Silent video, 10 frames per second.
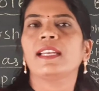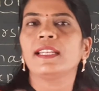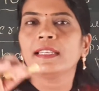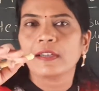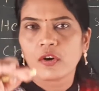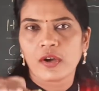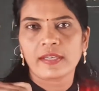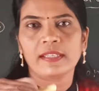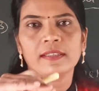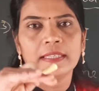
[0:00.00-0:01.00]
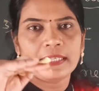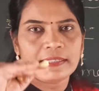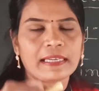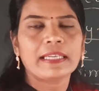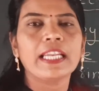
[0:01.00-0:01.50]
in
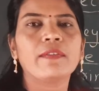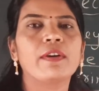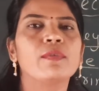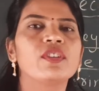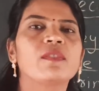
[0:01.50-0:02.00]
that liquid which